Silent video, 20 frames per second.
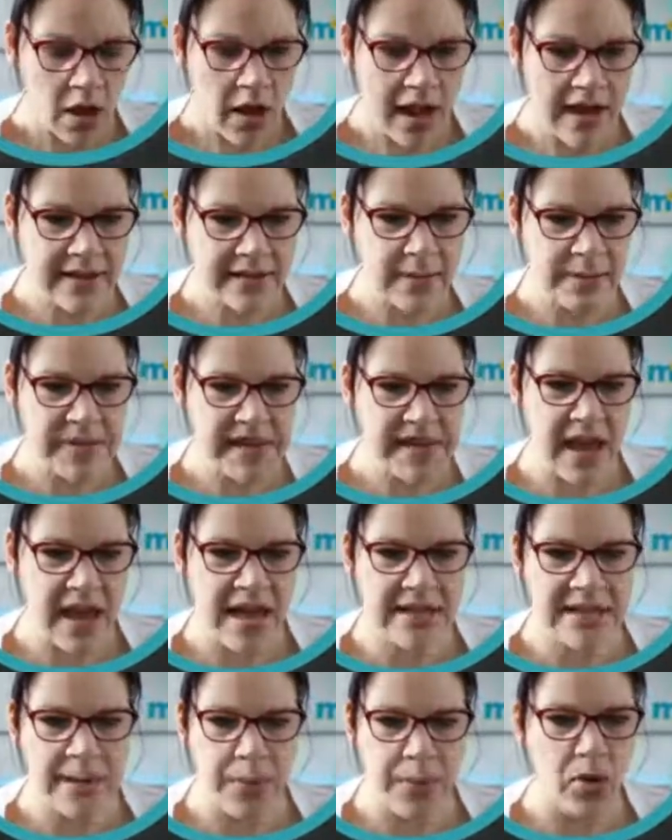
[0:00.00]
and something
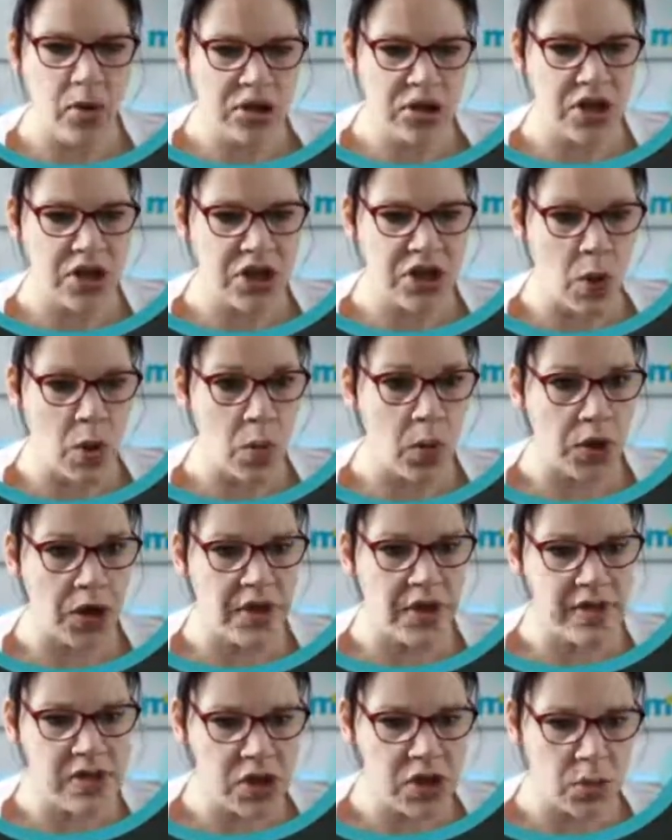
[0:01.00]
that as a product that you want
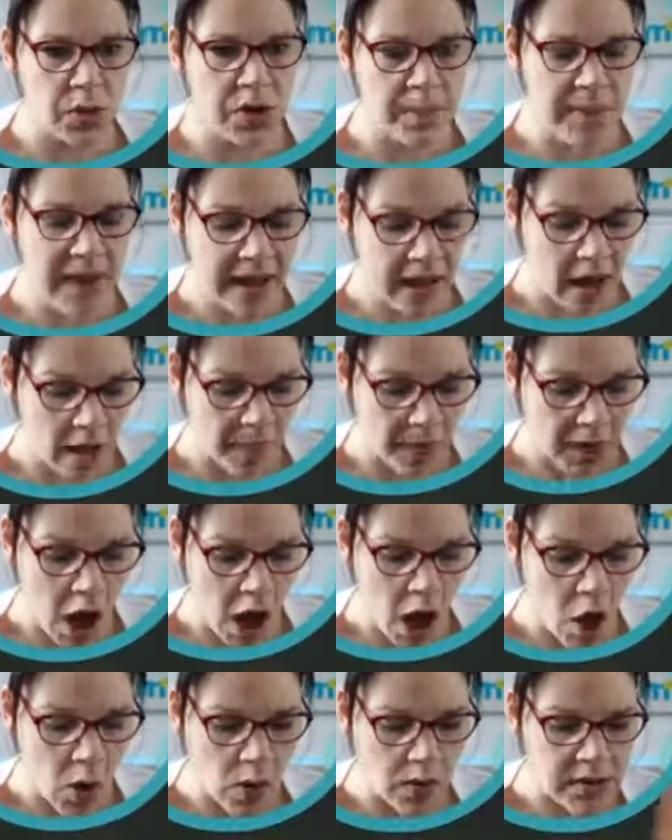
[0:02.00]
to pick up and
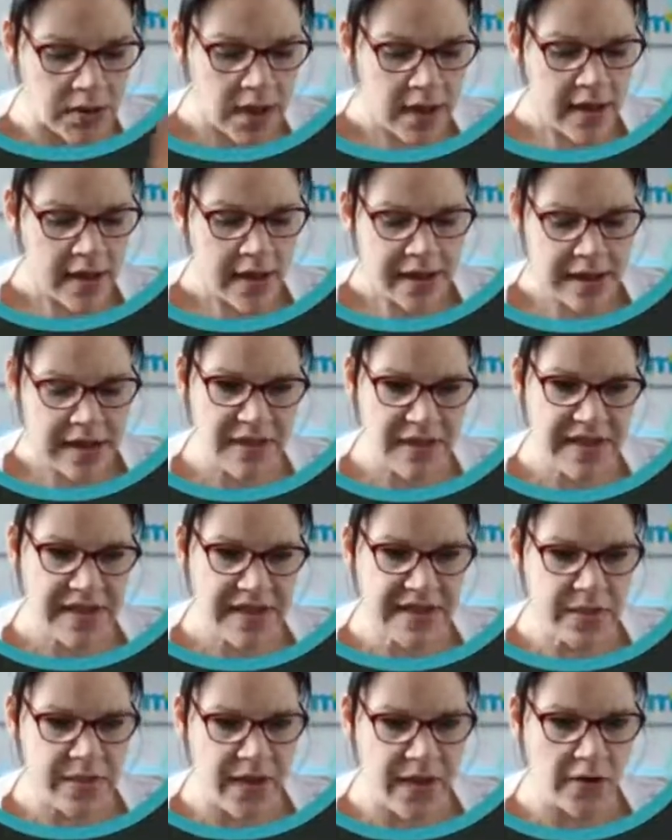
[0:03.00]
hold, give it
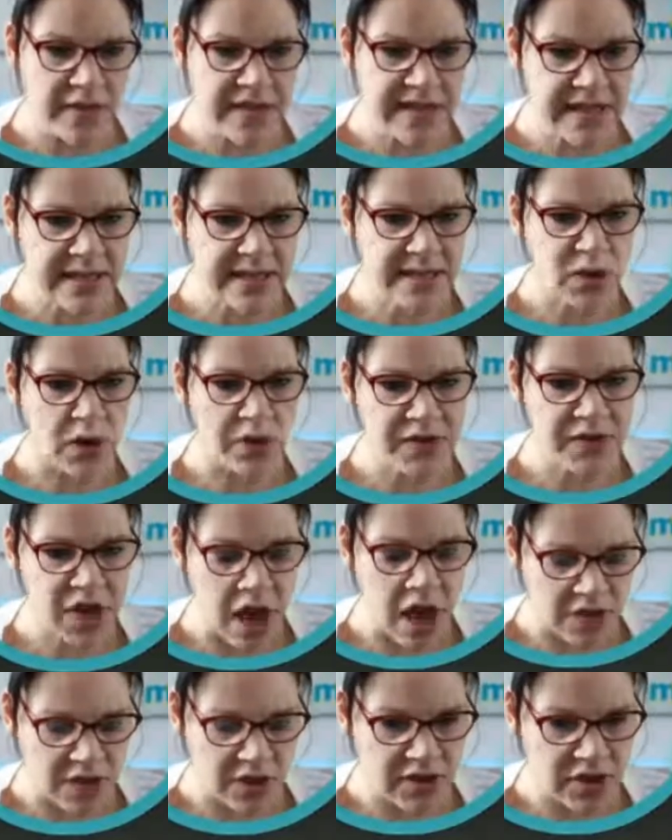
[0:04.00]
this velvety soft
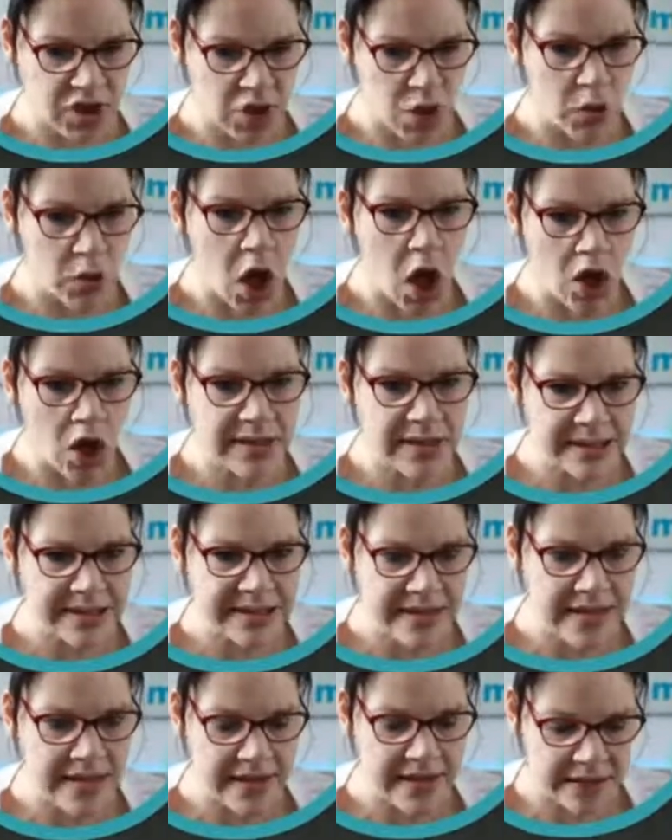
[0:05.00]
touch. So you can't
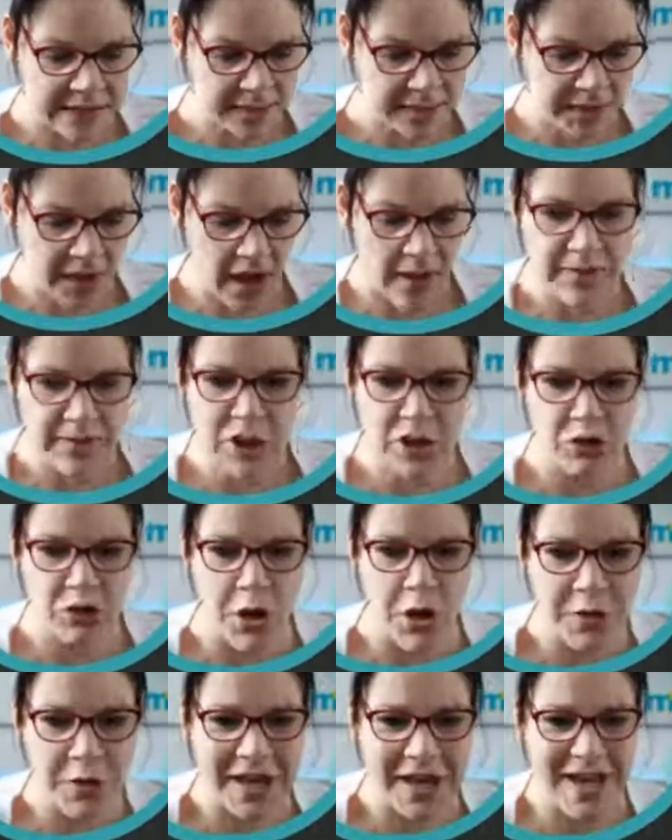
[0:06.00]
see this, but I'm
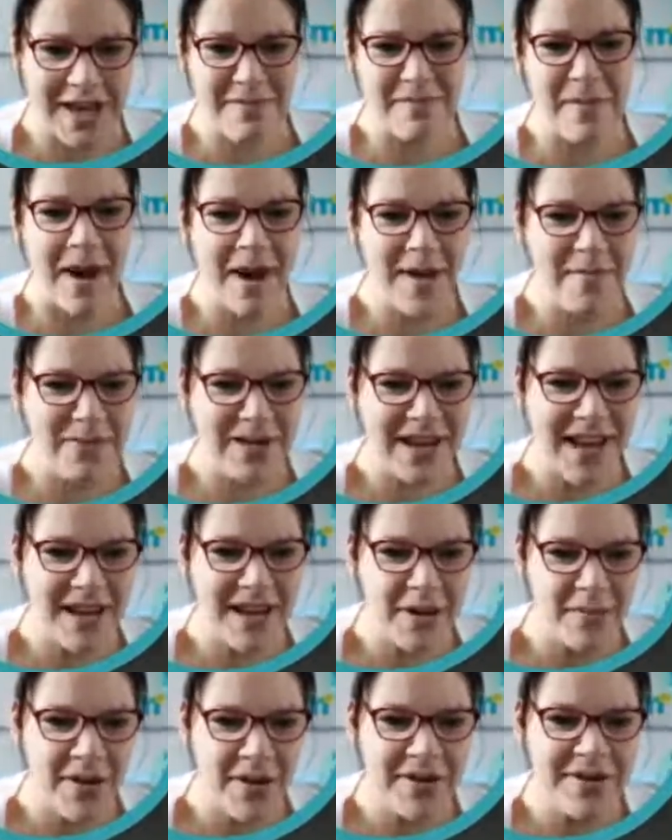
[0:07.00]
stroking my
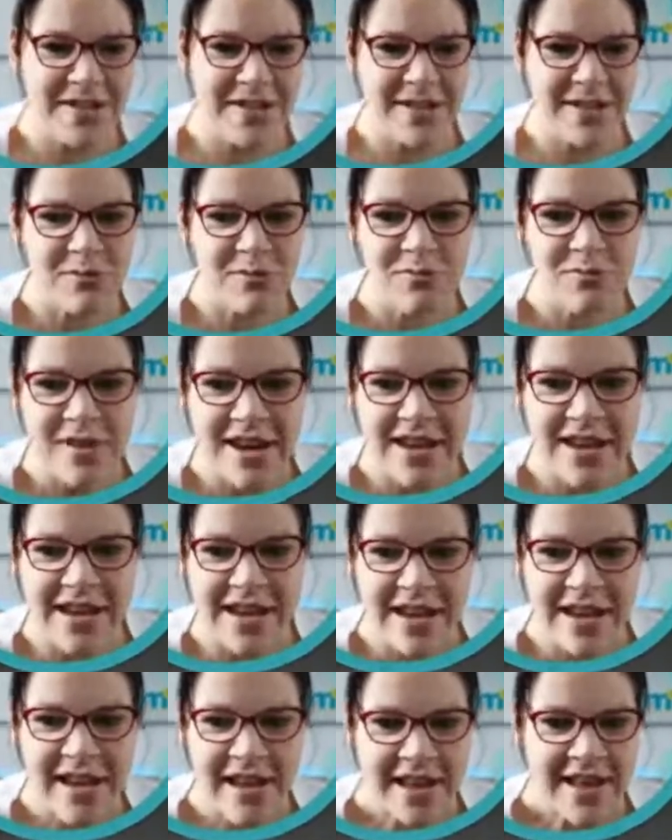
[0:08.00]
planner because it's
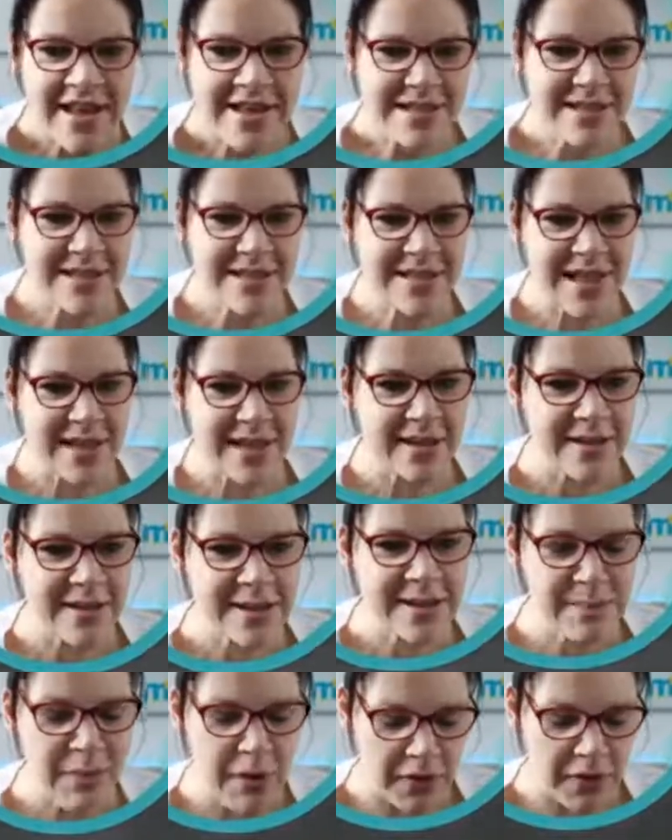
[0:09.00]
really slick and
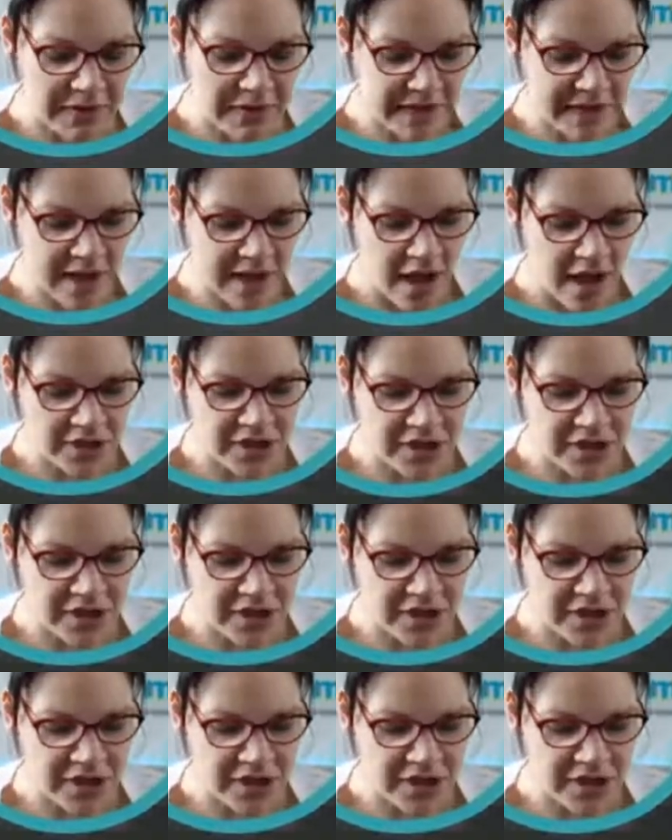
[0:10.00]
smooth to touch,